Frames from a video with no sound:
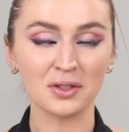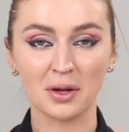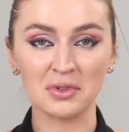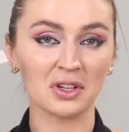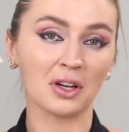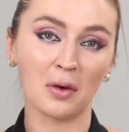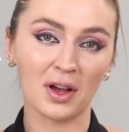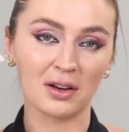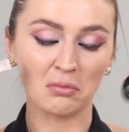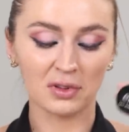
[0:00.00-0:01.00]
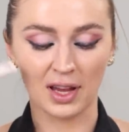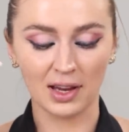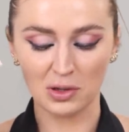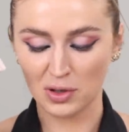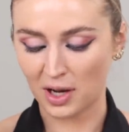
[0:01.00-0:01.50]
So I'm just gonna go ahead and play
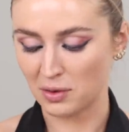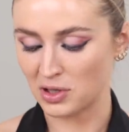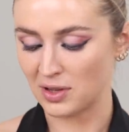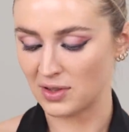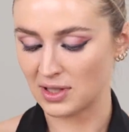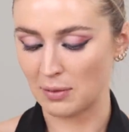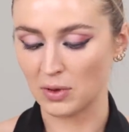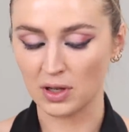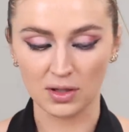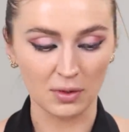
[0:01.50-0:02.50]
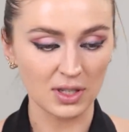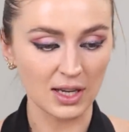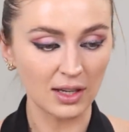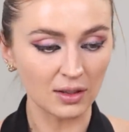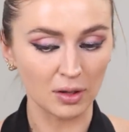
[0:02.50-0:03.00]
and try to achieve the same look. So I'm gonna
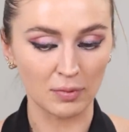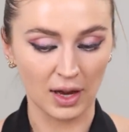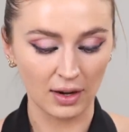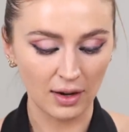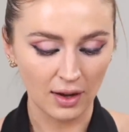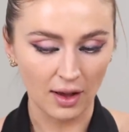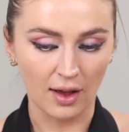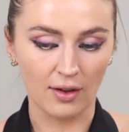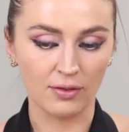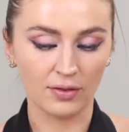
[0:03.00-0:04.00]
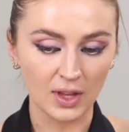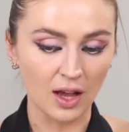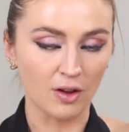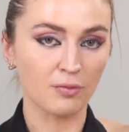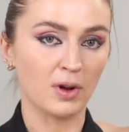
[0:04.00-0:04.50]
take a little bit of the
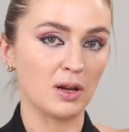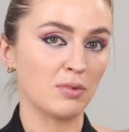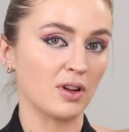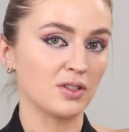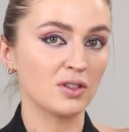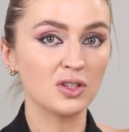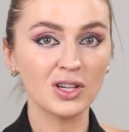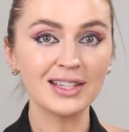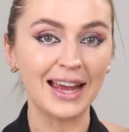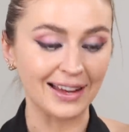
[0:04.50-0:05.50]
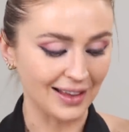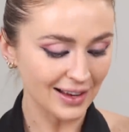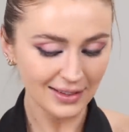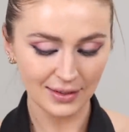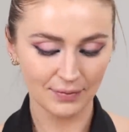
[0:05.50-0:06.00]
Elf Putty bronzer in the shade Tan Lines.